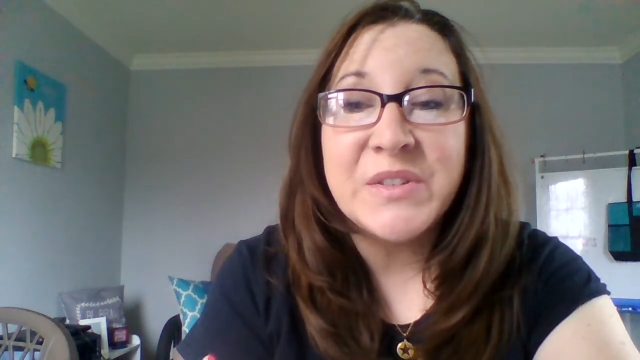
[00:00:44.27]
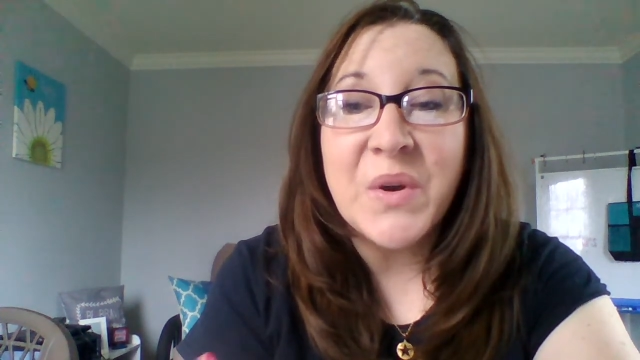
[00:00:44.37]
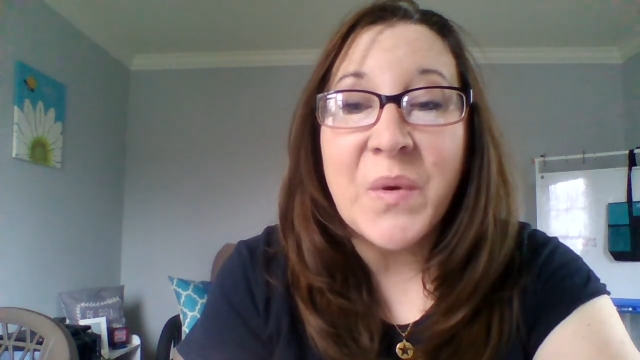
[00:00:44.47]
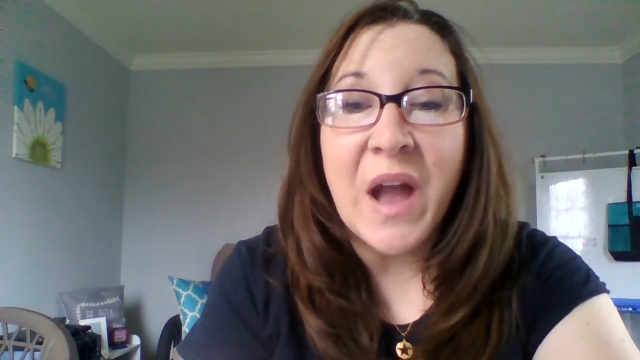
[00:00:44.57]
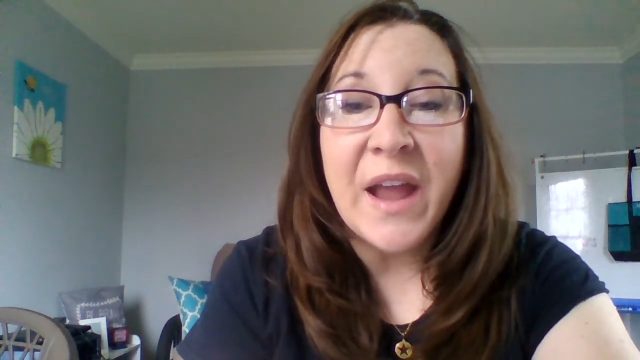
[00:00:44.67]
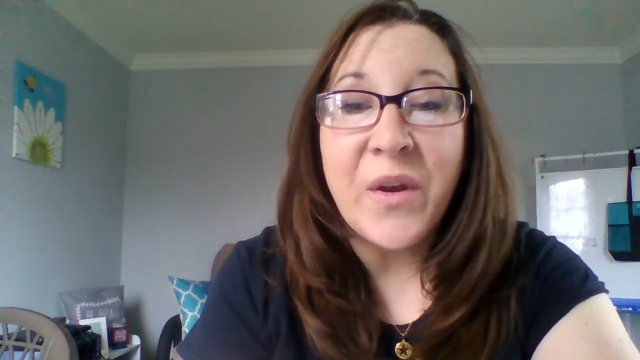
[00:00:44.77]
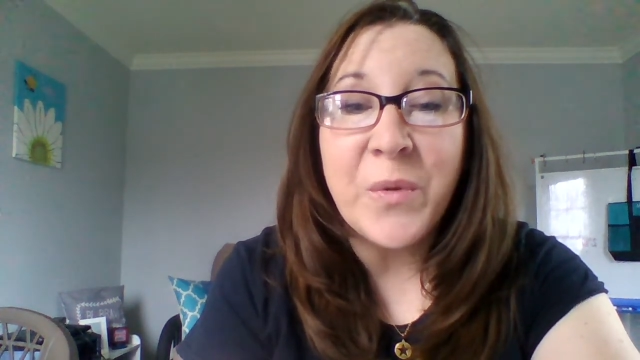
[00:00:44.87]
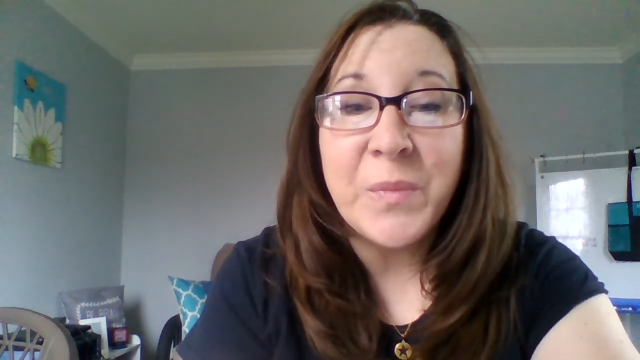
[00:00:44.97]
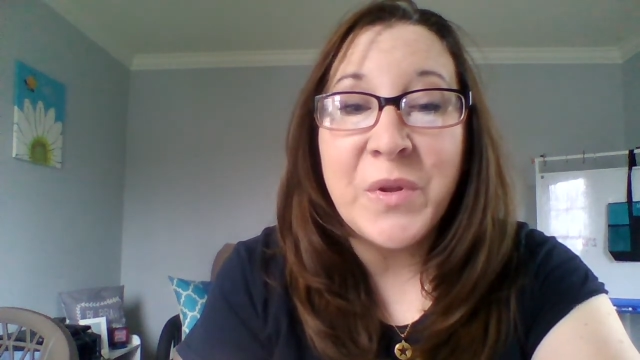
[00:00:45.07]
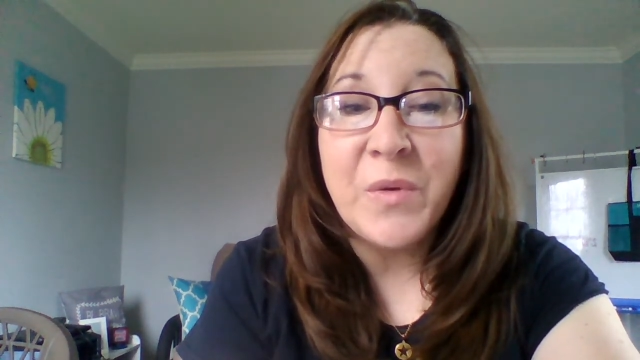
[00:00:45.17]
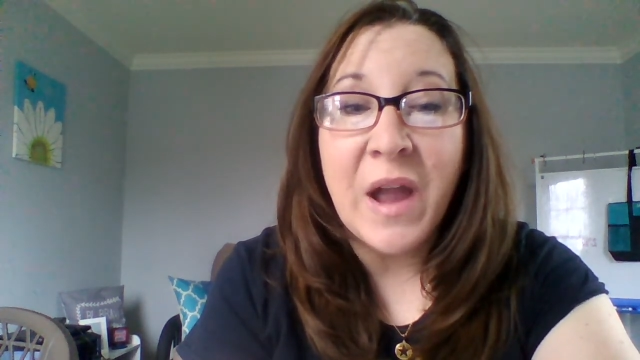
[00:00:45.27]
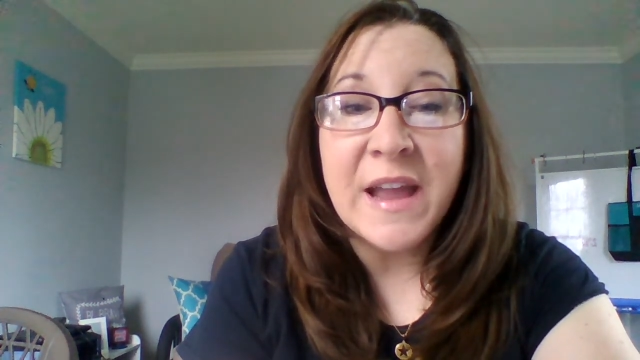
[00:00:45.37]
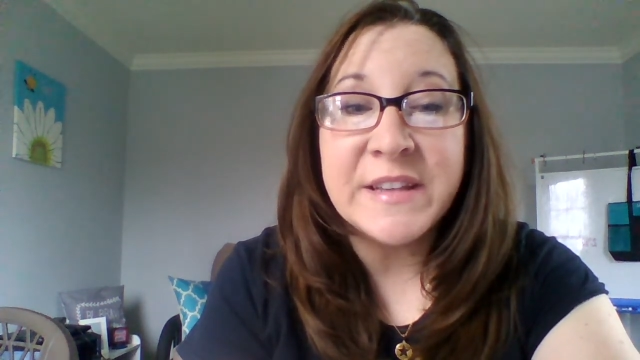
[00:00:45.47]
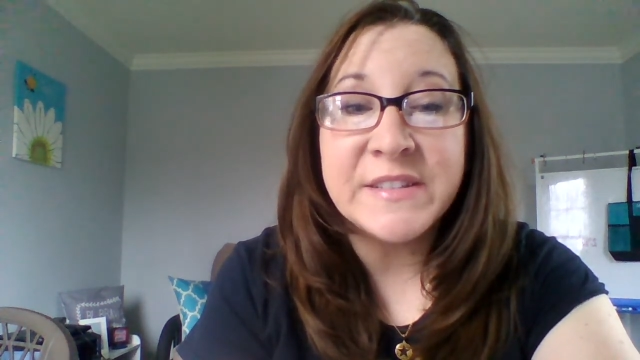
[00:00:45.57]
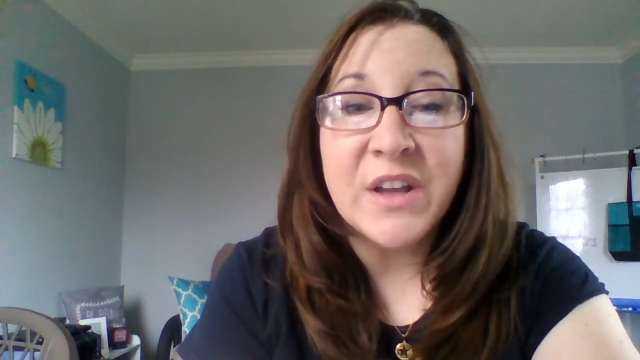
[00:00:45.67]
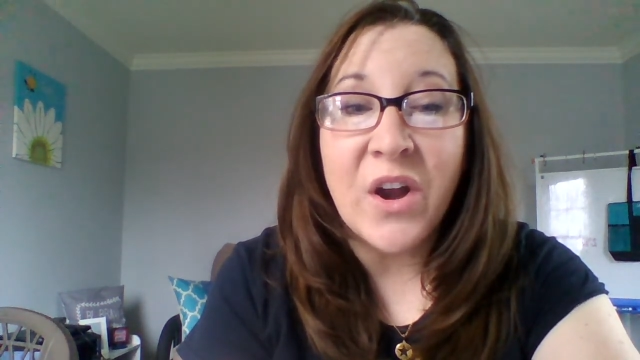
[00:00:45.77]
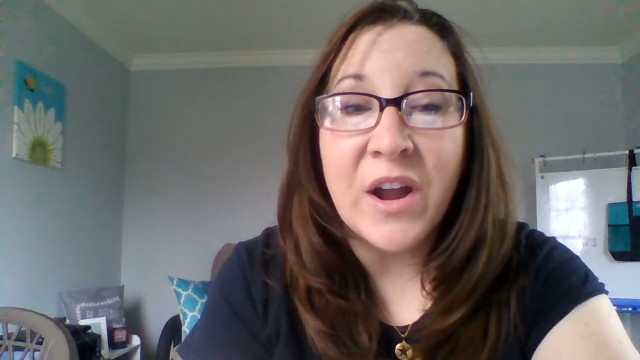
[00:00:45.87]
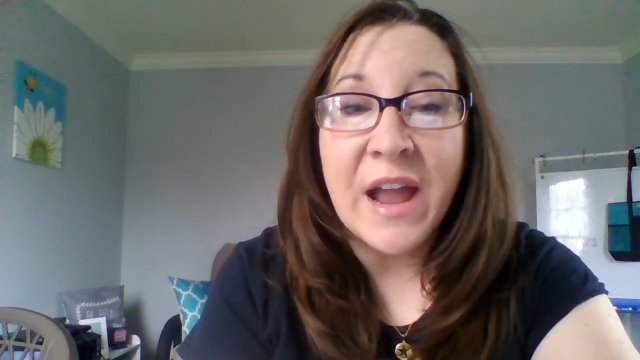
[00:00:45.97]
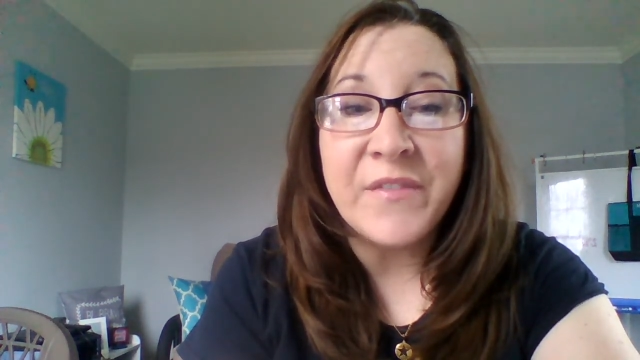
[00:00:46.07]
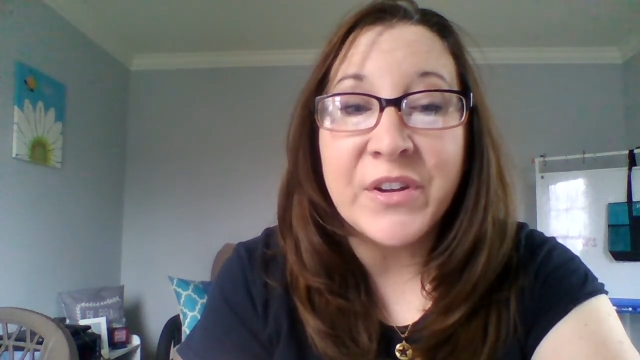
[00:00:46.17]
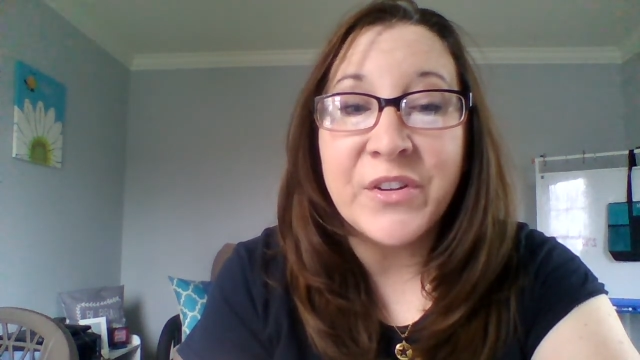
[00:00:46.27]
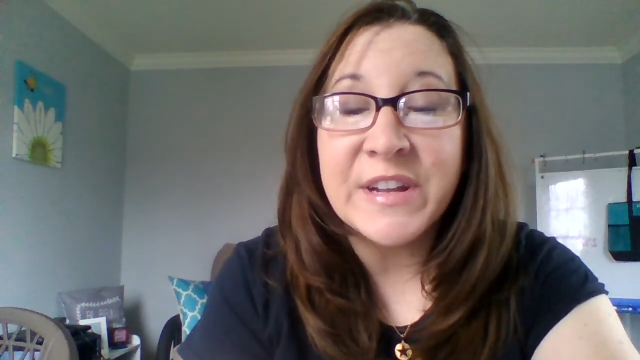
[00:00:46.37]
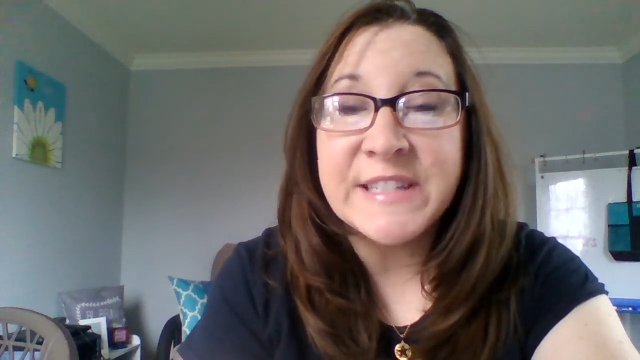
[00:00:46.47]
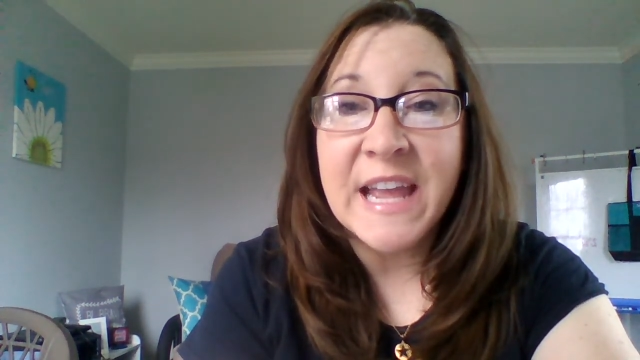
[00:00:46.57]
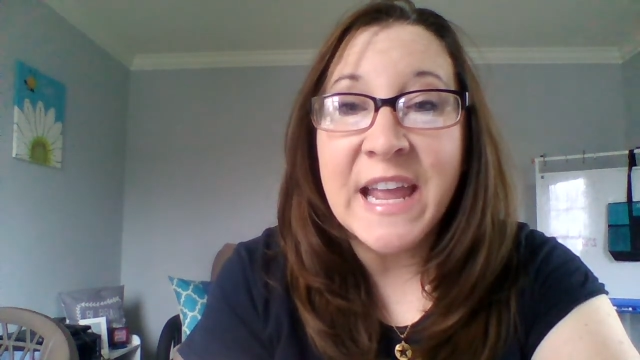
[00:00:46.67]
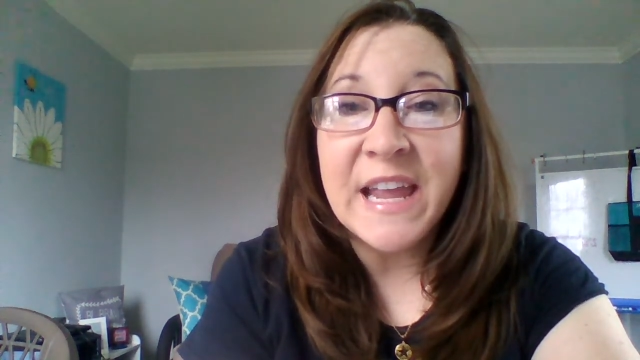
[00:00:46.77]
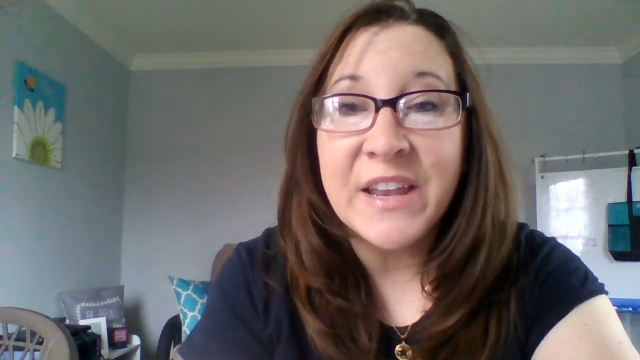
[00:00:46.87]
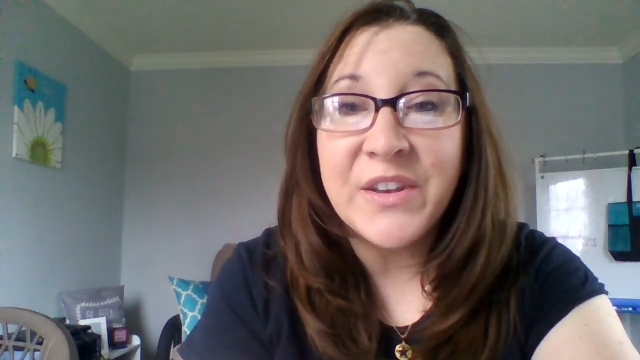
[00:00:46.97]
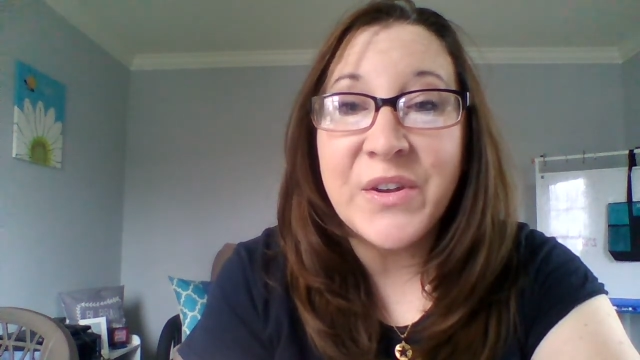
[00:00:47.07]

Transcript: So I hope you guys are having a great day.